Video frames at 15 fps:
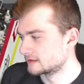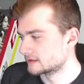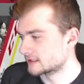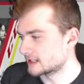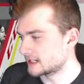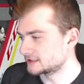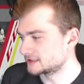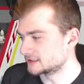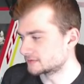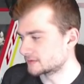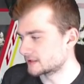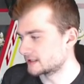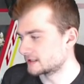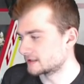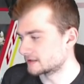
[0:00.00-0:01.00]
Kasha's
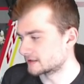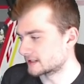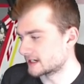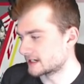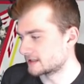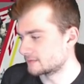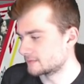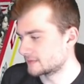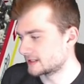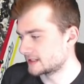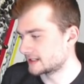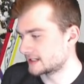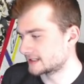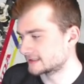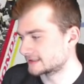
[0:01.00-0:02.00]
probably another guy you might
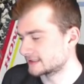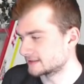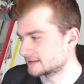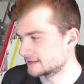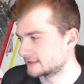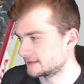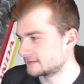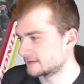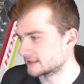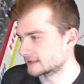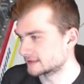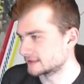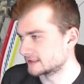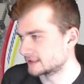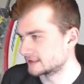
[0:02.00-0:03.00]
not see on the team
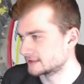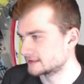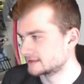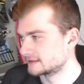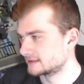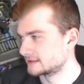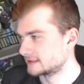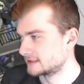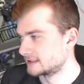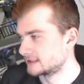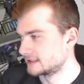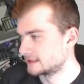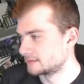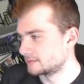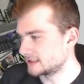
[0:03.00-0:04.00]
next year.
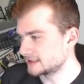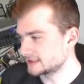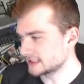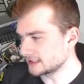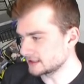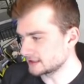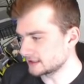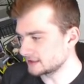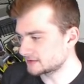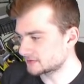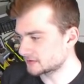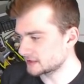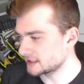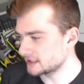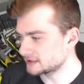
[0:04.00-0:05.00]
Might sign a nice
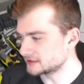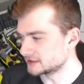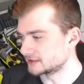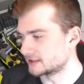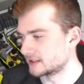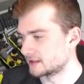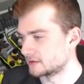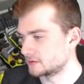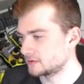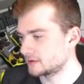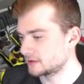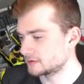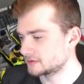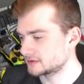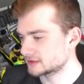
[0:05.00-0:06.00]
free agent, though. Who
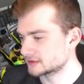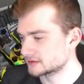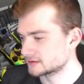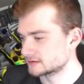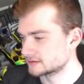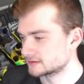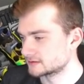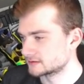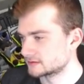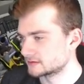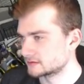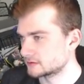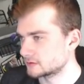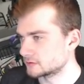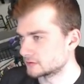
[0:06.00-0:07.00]
knows?
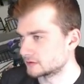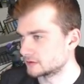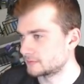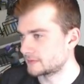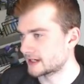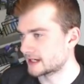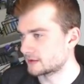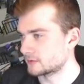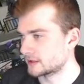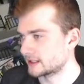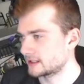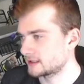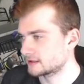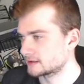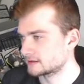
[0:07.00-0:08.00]
Oh, good bat away.